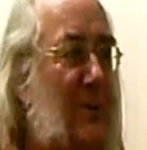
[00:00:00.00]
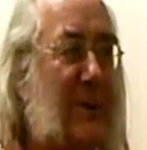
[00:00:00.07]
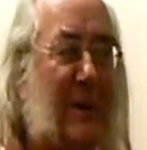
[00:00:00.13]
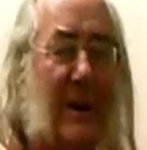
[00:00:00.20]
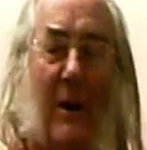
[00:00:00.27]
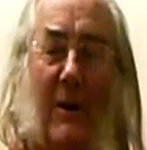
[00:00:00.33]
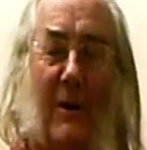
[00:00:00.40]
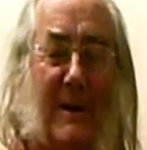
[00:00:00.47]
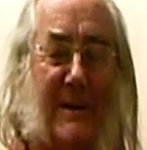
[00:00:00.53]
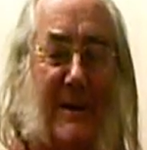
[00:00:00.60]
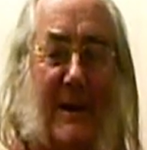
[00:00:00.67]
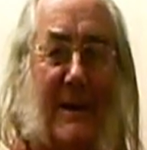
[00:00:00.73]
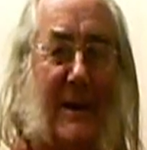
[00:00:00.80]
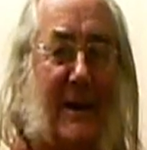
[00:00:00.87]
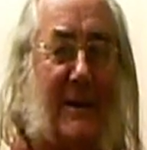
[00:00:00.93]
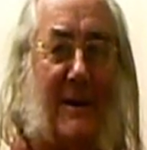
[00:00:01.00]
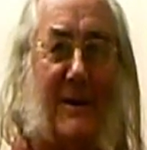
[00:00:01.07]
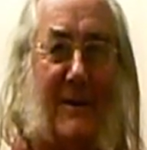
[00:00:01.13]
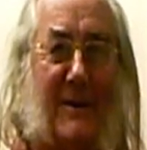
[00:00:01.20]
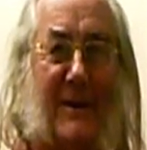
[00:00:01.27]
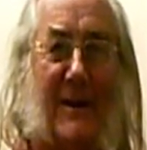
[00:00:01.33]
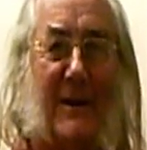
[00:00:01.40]
the idyllic
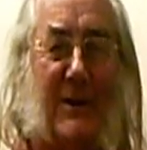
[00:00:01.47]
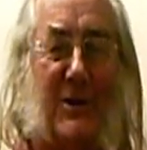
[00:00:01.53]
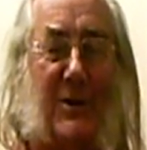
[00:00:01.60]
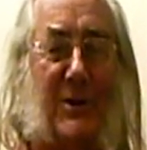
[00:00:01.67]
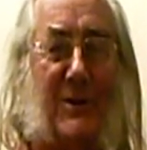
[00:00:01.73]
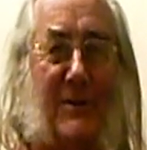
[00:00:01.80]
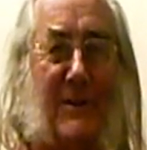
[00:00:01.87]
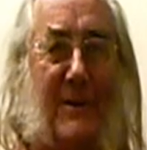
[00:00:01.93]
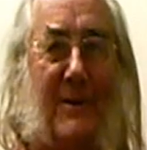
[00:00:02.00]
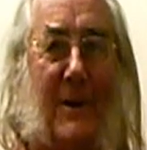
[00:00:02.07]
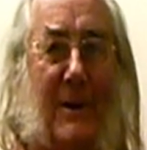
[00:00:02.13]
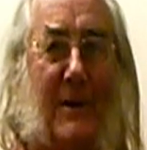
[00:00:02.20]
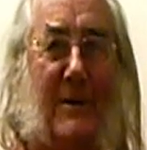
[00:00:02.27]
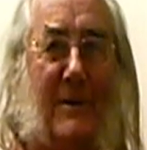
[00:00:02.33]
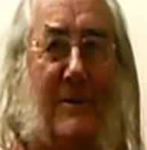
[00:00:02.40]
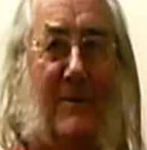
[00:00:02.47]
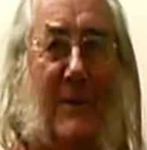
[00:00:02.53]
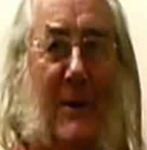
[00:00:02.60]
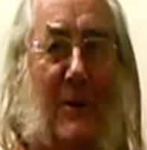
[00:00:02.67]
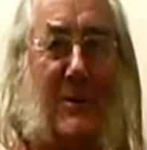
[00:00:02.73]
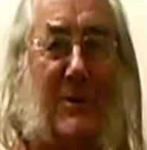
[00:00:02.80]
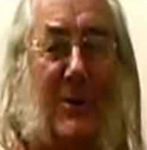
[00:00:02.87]
nature in
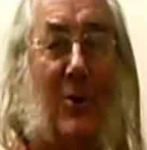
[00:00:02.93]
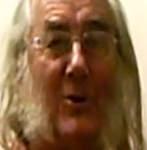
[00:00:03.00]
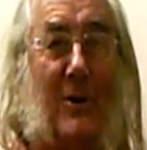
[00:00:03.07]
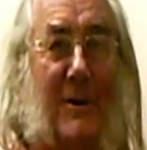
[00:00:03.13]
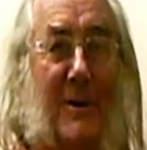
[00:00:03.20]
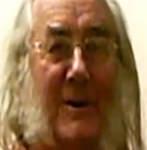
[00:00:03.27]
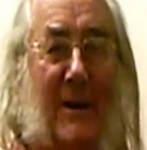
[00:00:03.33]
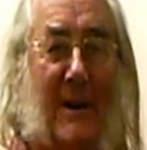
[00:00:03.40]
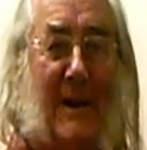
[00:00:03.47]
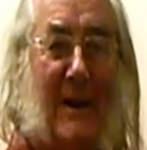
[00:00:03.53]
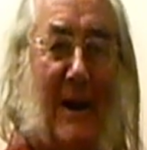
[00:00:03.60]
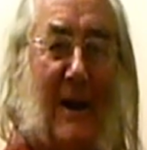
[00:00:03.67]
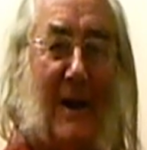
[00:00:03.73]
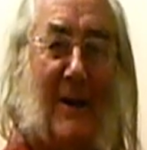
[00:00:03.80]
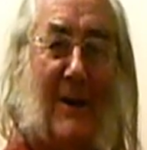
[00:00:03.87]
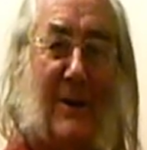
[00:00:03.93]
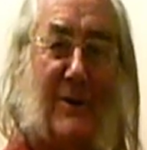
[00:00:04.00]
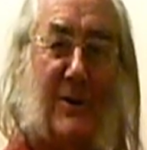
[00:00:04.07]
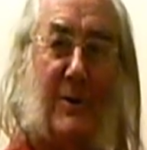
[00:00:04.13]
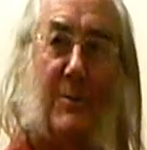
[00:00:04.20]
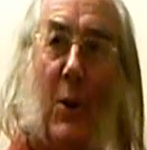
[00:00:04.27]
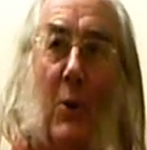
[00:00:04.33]
Scotland,
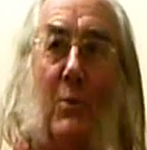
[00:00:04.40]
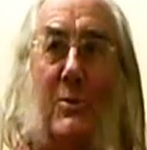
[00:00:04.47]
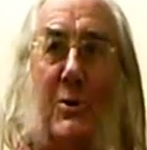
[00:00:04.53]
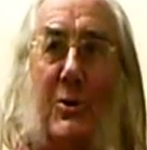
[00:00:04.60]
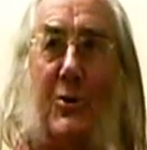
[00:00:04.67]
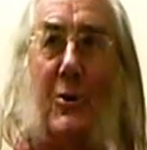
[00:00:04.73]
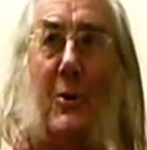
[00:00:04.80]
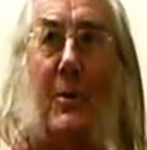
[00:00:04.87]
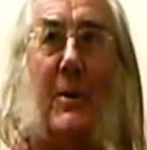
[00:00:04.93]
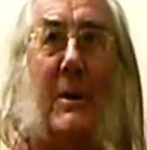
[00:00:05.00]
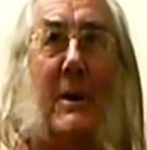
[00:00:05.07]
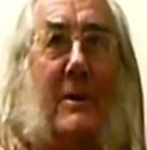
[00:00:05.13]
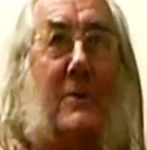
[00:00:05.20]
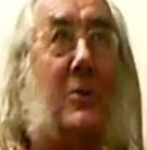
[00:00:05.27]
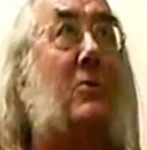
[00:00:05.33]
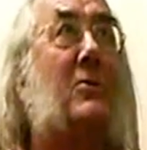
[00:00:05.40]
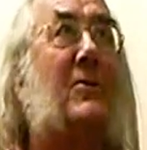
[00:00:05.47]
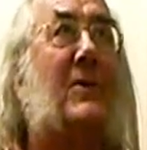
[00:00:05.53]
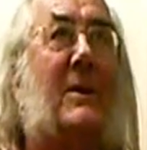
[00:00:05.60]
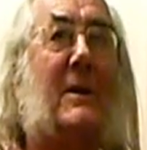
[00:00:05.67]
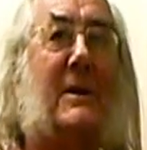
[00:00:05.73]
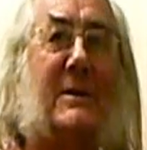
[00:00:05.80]
to bombs dropping,
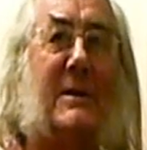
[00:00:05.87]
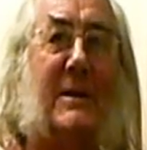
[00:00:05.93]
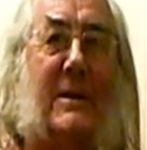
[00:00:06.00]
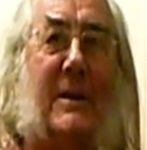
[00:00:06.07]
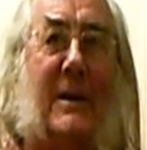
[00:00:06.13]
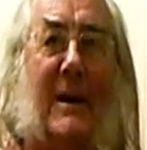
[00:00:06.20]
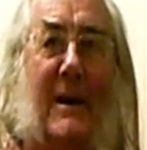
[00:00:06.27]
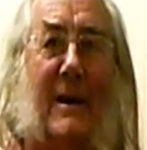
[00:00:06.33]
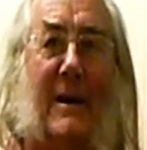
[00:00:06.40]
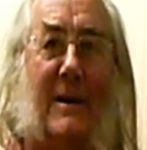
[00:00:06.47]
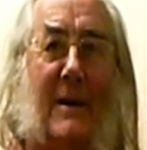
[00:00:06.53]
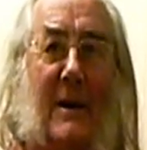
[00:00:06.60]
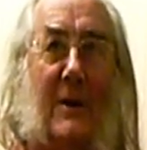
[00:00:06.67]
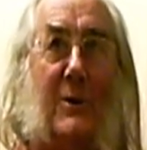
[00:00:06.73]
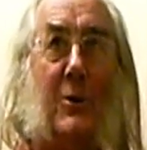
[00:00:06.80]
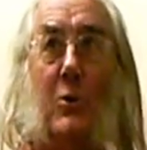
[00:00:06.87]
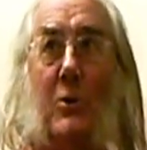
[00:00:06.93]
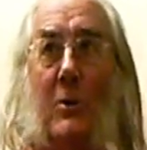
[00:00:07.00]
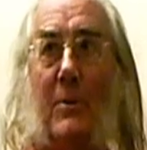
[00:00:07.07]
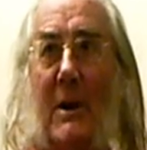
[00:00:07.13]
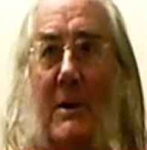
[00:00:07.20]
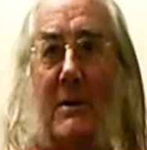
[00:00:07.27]
dogfights in the air,
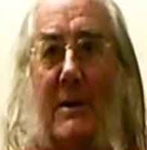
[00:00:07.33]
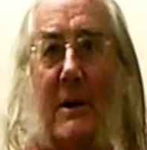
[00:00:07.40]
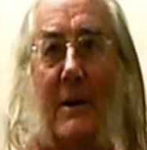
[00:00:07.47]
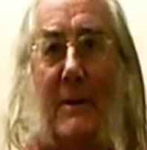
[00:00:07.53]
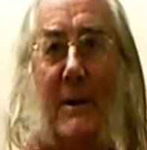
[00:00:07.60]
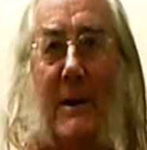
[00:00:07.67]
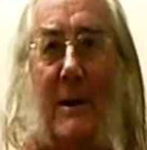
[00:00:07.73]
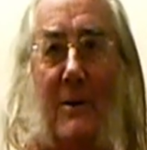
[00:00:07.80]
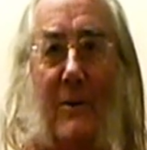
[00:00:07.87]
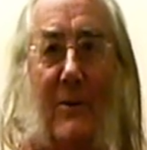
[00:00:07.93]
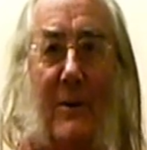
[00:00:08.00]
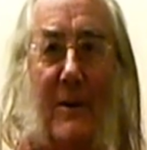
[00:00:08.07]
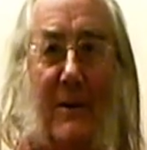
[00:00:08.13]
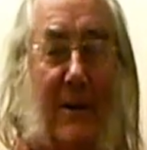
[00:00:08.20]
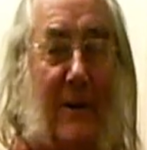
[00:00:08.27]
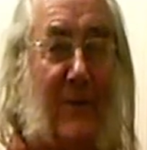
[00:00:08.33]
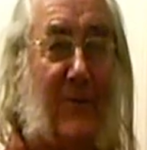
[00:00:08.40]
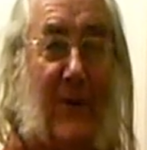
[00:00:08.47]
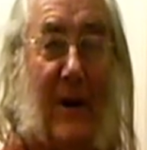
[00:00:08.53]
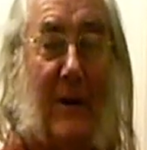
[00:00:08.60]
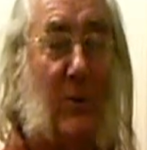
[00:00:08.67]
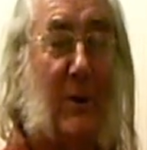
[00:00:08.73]
doodlebugs coming over, and in
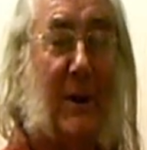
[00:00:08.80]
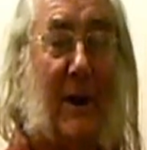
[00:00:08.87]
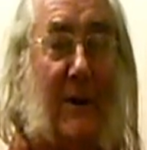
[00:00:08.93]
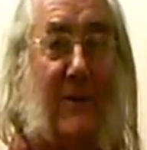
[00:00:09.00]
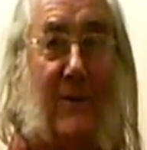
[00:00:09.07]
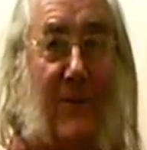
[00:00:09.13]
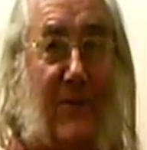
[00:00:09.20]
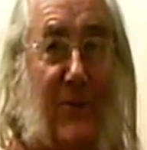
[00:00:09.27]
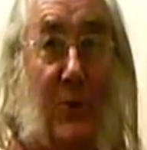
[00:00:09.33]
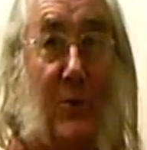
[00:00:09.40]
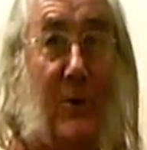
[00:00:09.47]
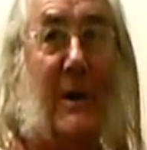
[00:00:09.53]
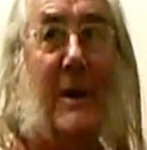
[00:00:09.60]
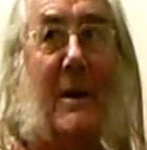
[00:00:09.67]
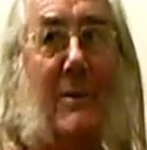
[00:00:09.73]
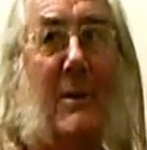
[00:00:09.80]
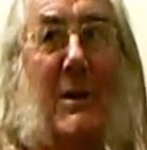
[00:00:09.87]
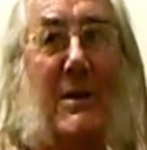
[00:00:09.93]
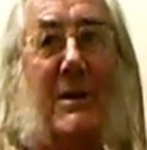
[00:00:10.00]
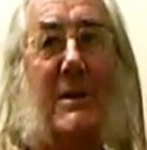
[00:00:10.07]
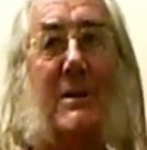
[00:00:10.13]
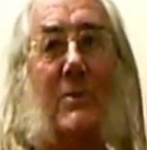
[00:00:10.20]
fact we had a few near
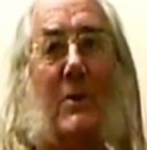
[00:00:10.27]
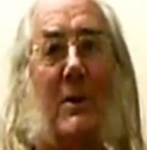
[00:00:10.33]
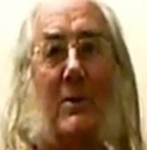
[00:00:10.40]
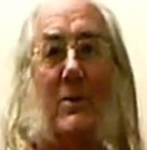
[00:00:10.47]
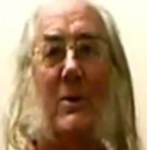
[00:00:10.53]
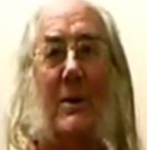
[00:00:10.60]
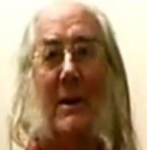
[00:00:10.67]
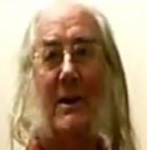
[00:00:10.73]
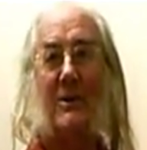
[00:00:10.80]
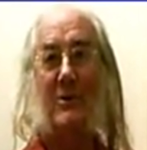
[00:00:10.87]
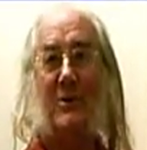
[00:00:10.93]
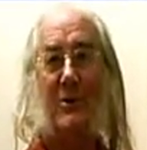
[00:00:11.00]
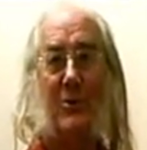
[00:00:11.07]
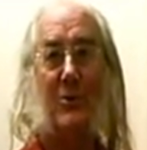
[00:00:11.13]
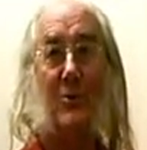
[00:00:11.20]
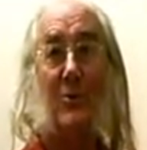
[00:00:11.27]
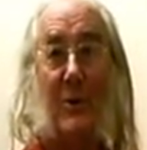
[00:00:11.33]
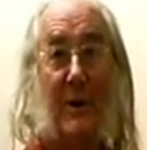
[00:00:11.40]
misses where we actually thought